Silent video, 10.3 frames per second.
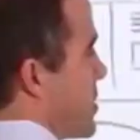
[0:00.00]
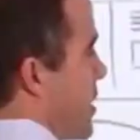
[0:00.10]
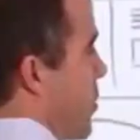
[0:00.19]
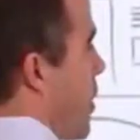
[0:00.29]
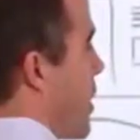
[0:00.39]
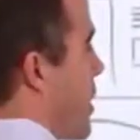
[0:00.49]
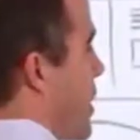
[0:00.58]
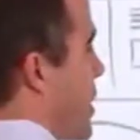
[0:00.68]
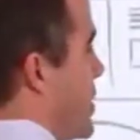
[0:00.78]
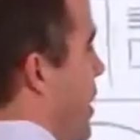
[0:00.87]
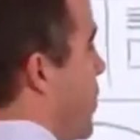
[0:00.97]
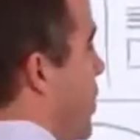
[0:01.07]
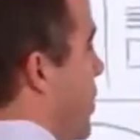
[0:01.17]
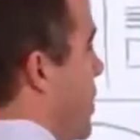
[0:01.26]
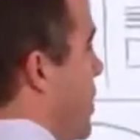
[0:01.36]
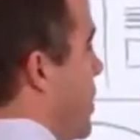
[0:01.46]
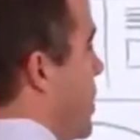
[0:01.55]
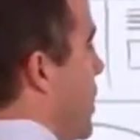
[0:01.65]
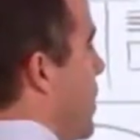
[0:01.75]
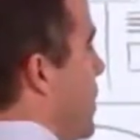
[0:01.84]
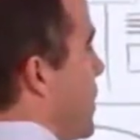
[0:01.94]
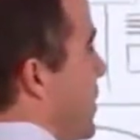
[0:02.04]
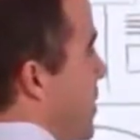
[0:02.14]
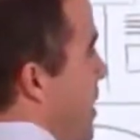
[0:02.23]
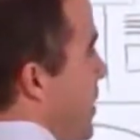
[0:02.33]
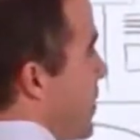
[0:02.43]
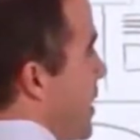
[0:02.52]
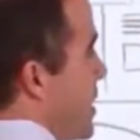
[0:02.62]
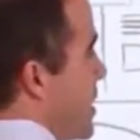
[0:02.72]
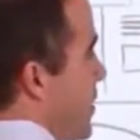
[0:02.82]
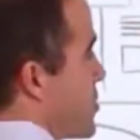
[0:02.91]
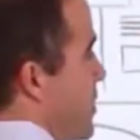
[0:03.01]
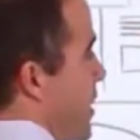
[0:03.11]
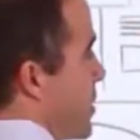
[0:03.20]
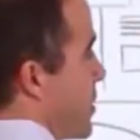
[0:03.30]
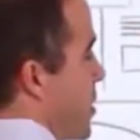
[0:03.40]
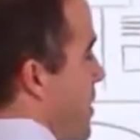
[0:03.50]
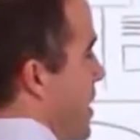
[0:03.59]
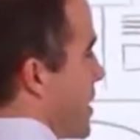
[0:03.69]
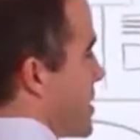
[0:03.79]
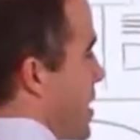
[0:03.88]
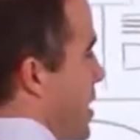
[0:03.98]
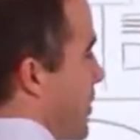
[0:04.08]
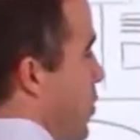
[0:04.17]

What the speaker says: say, well, why don't I double the amount of money I'm spending or the amount of time?